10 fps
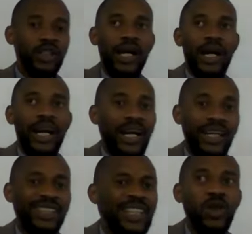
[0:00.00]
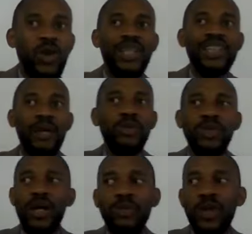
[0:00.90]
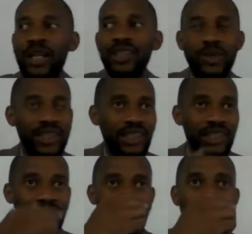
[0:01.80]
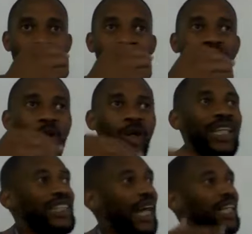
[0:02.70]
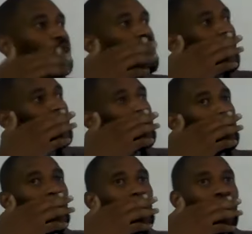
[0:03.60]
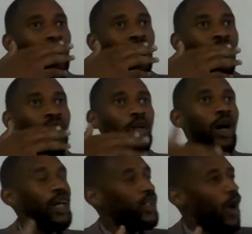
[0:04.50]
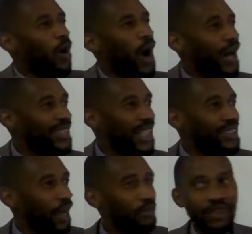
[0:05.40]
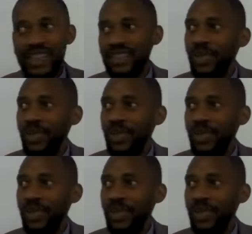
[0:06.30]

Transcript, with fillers: I, I, I didn't know this up to up to until recently that you know these guys will say to you, you know, you know how hard and tough these